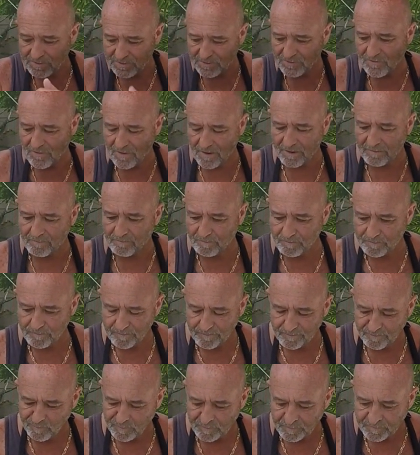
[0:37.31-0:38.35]

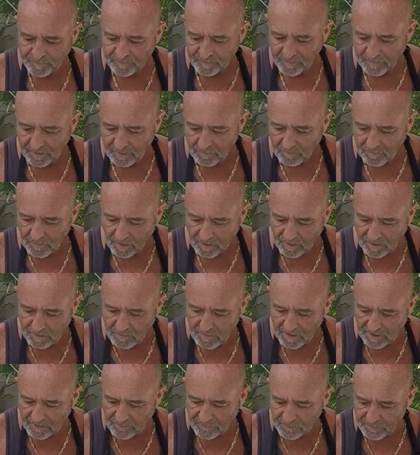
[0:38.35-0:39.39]
I'm gonna
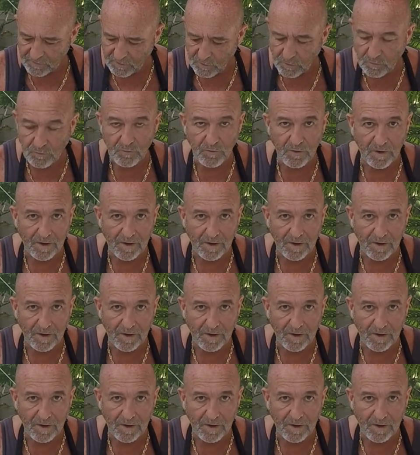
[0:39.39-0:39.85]
make for you